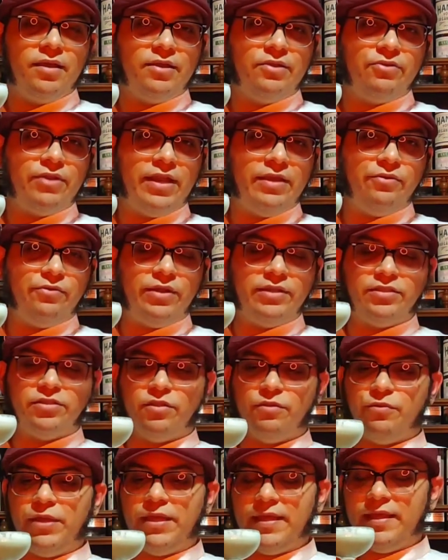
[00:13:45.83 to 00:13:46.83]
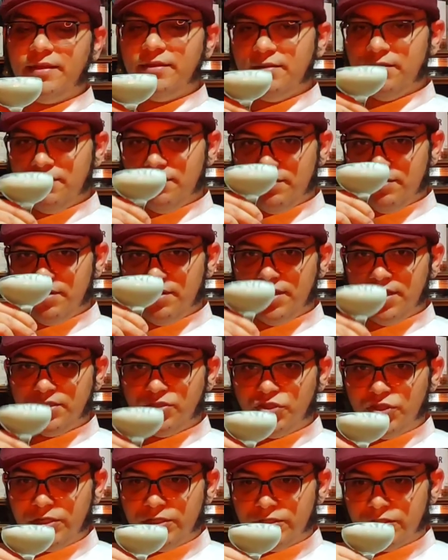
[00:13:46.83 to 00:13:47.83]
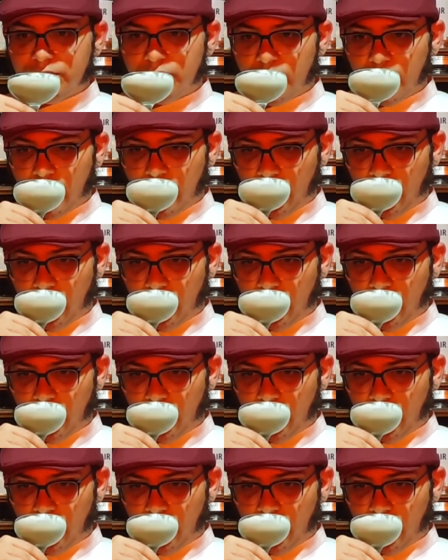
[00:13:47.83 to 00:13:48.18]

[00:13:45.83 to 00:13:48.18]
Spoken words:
great rest of the weekend, and cheers.